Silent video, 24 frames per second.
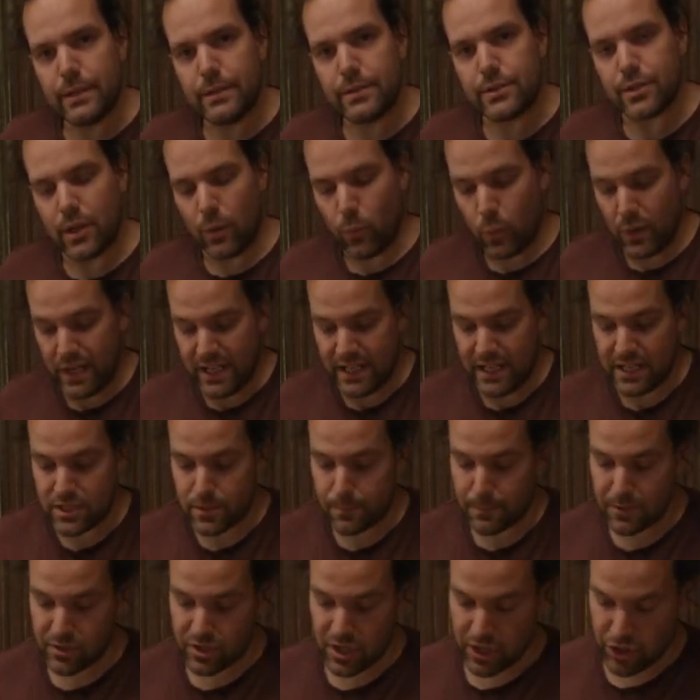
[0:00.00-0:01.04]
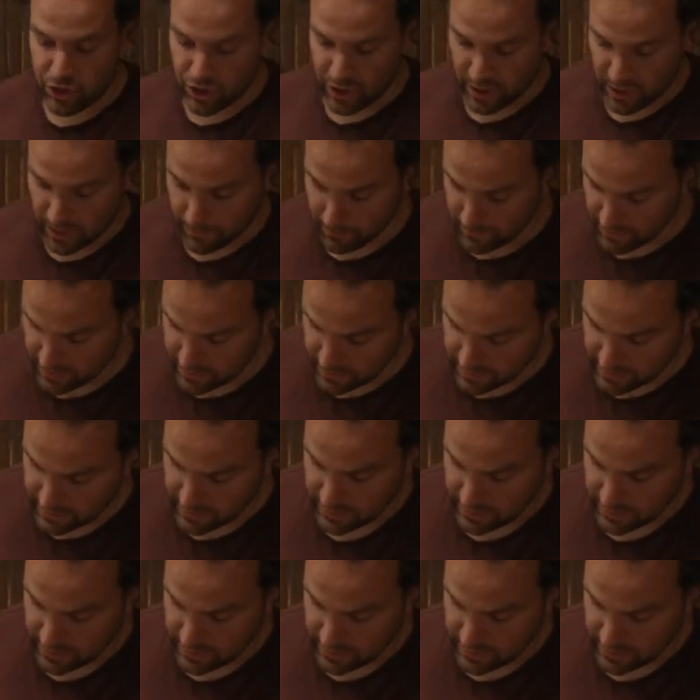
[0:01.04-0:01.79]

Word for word: So we need to position them,